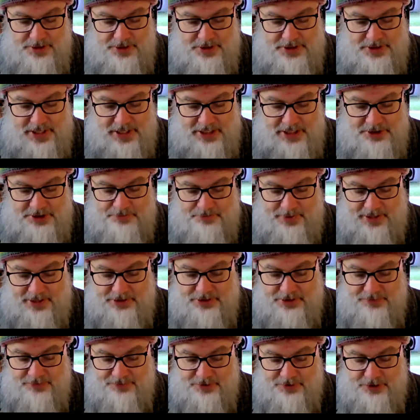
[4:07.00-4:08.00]
This
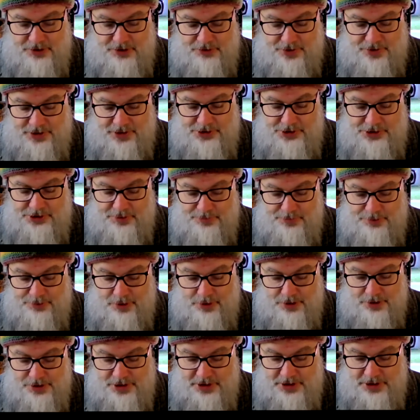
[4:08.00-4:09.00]
aspect of the correction
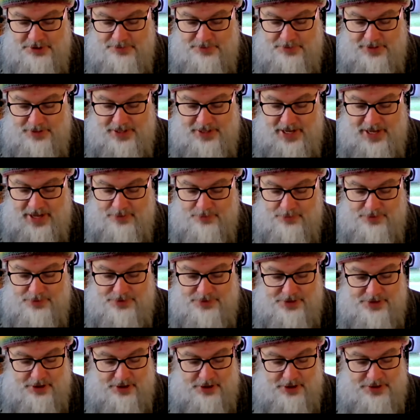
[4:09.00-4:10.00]
process began
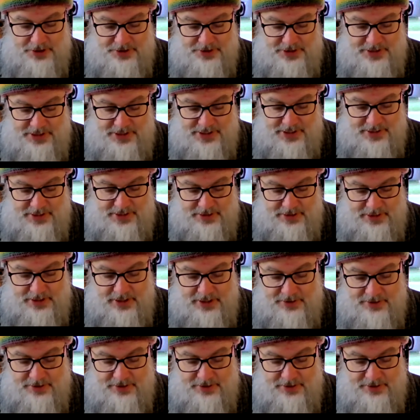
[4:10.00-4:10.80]
with the idea